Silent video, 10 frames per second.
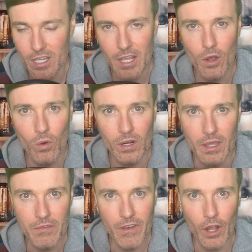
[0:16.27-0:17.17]
It
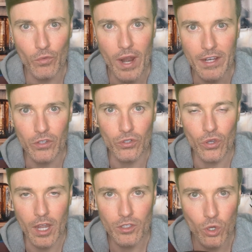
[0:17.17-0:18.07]
only felt right to
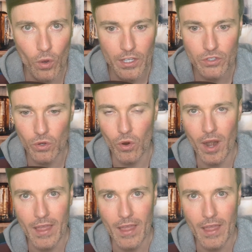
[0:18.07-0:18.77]
do a toy store,